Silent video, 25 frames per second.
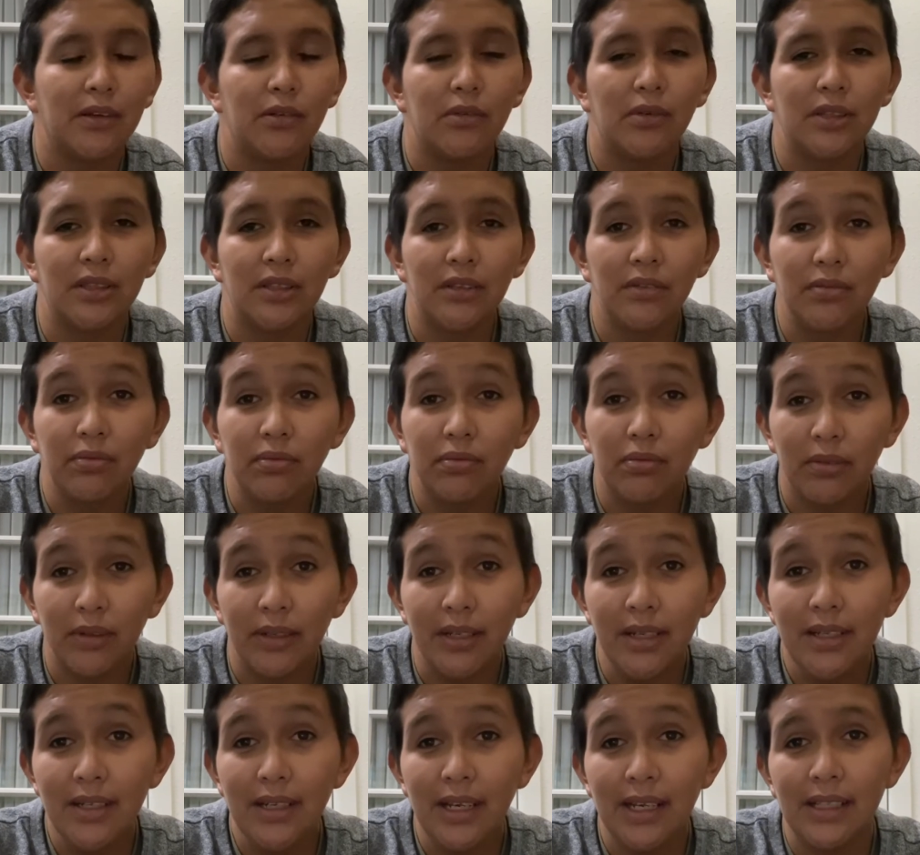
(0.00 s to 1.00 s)
what the
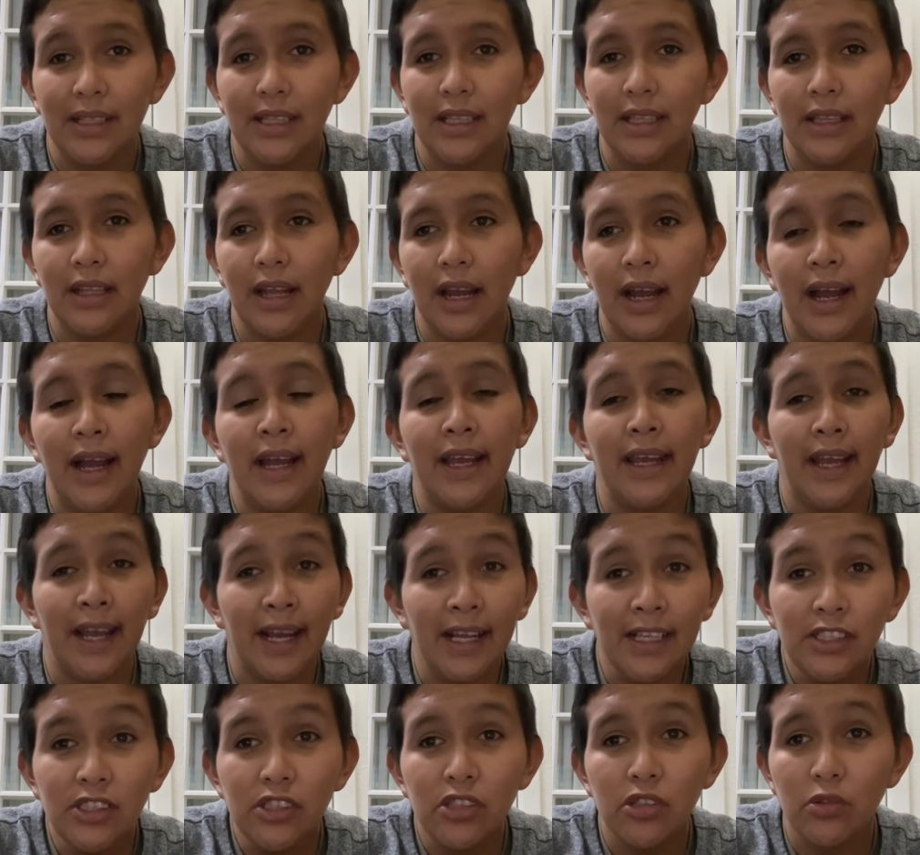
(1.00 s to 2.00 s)
freak? And then I
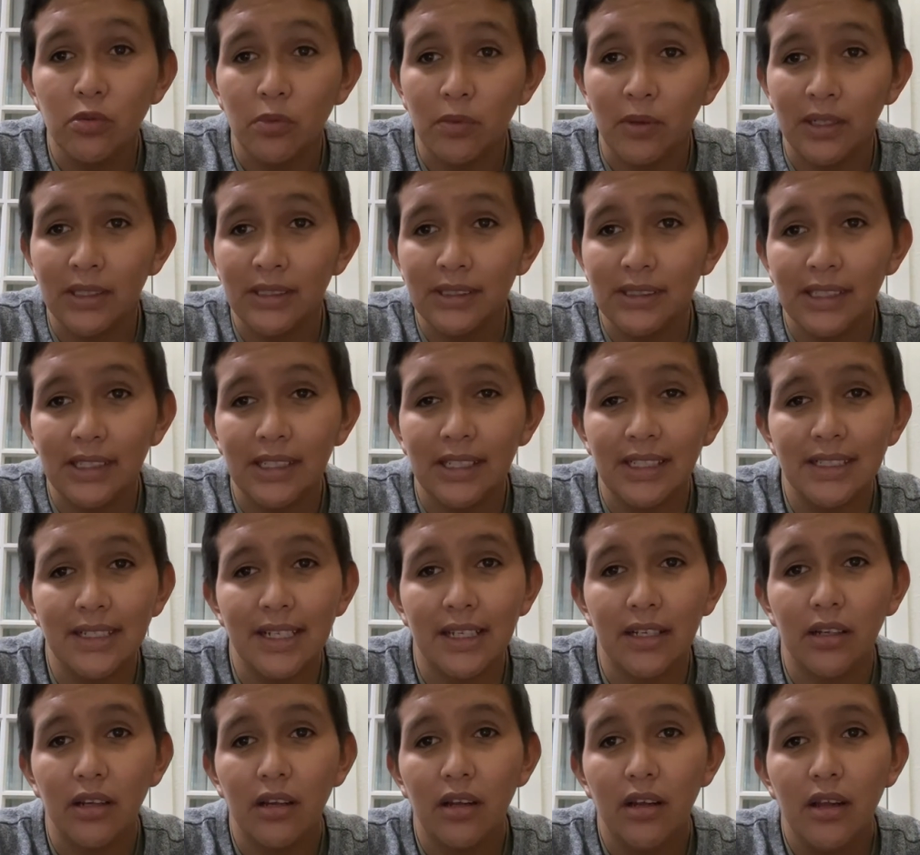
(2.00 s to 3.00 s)
answered once, and he's like,
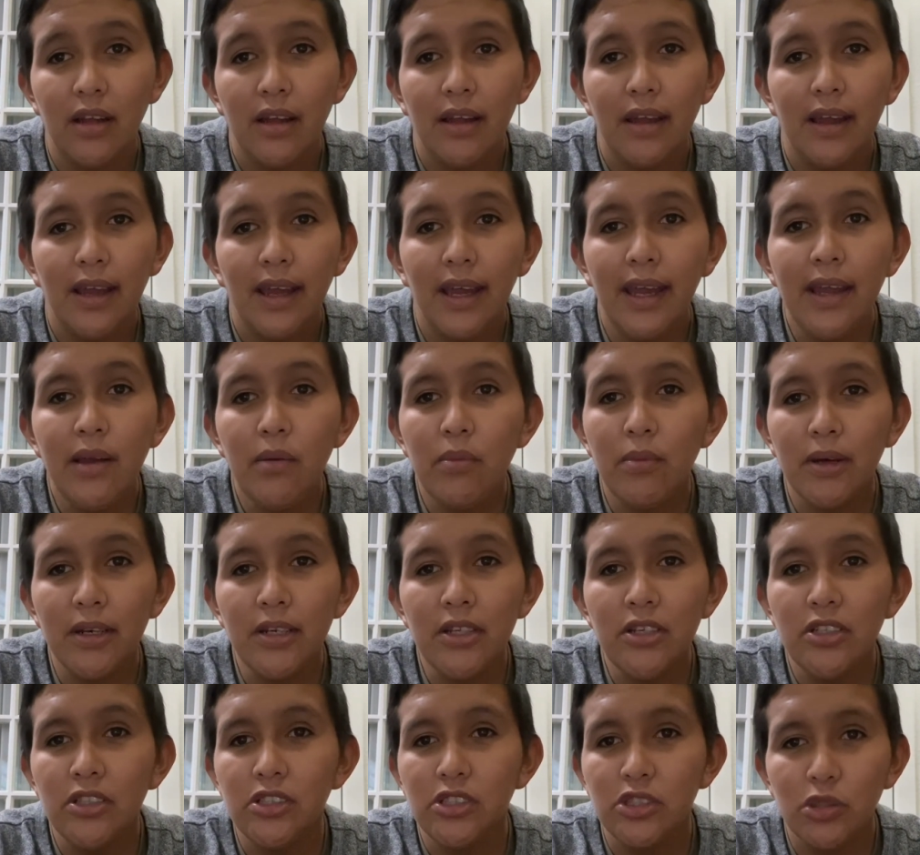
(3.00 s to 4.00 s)
hey, what are
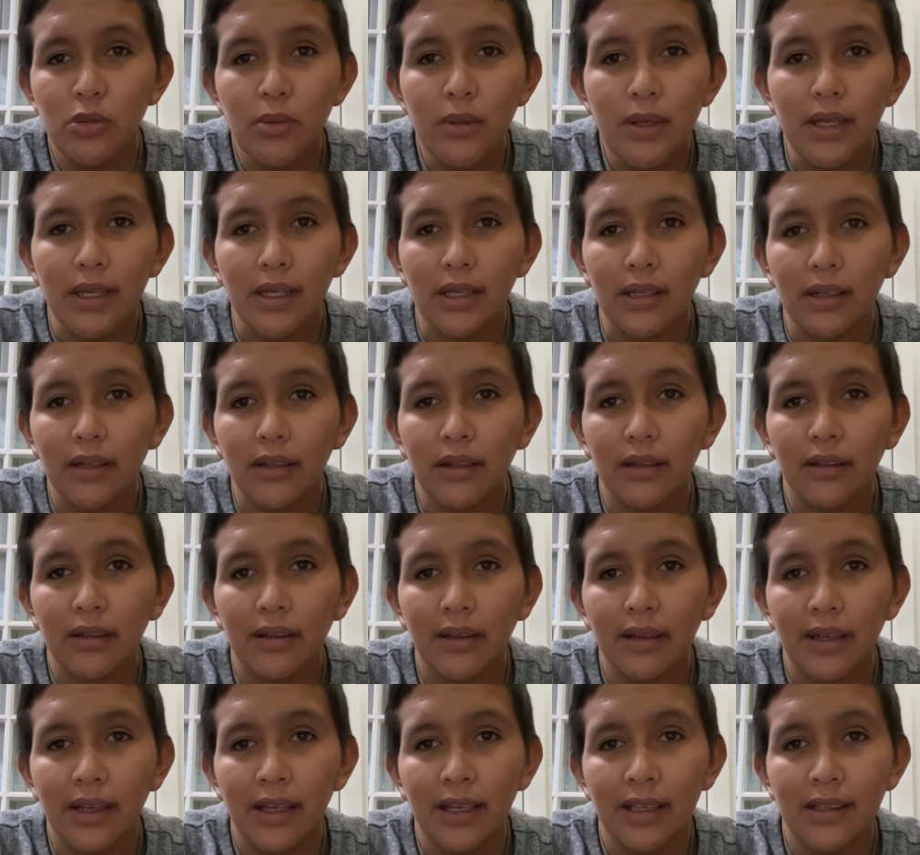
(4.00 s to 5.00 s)
you doing?
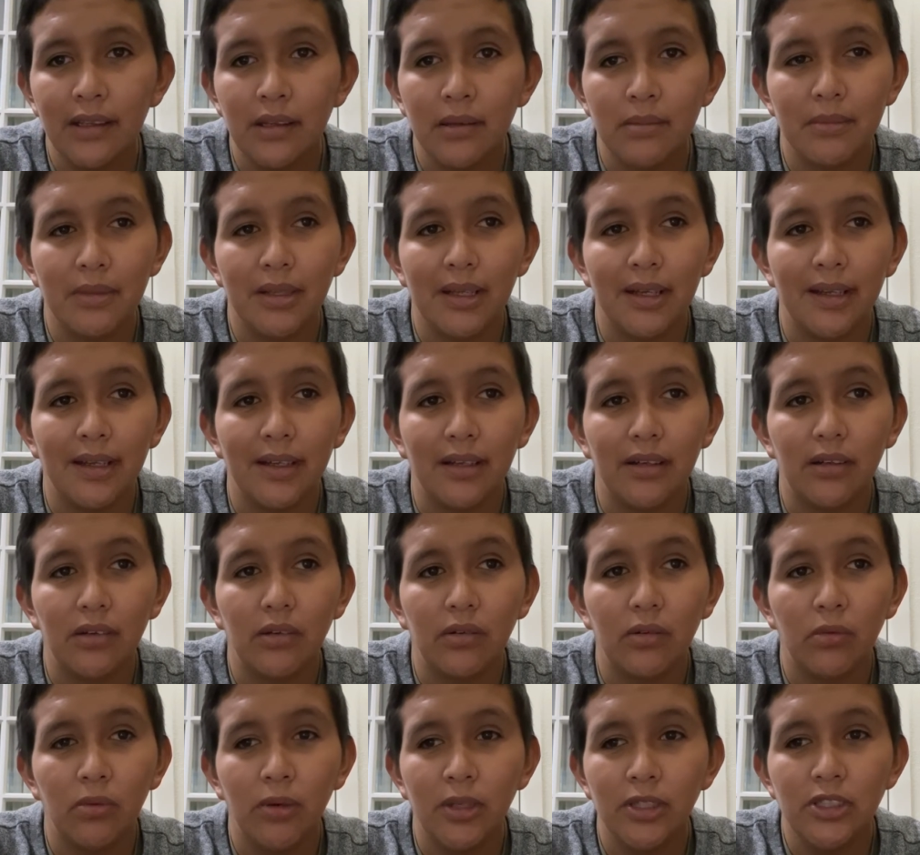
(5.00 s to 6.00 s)
And I'm like,
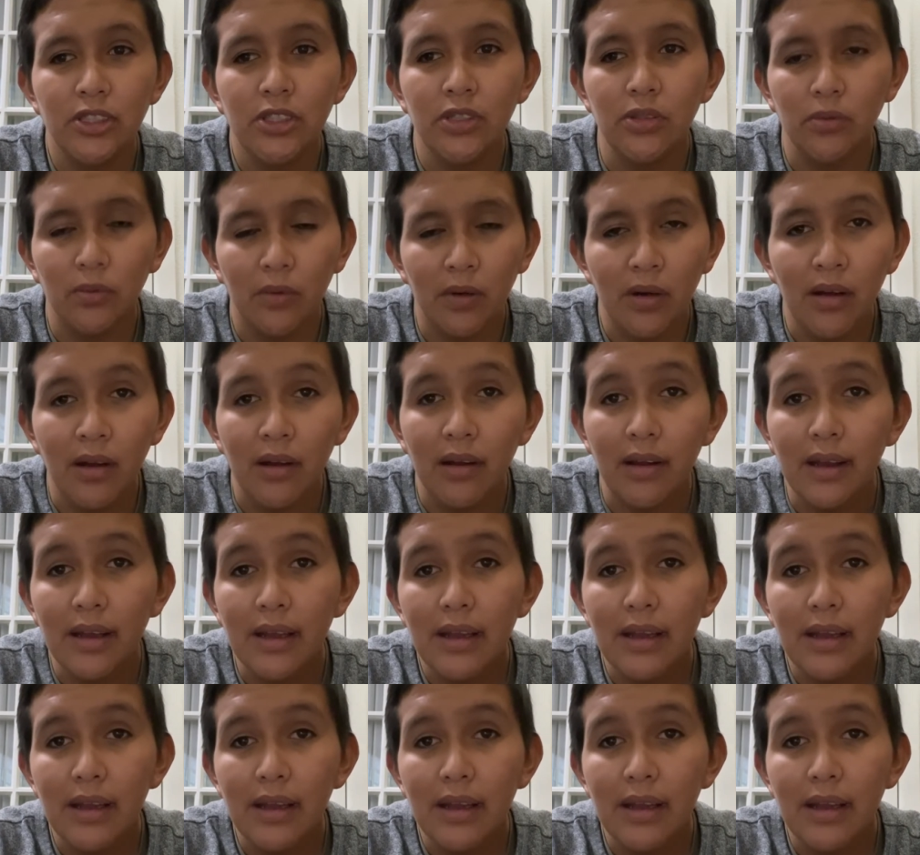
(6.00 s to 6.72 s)
what do you want?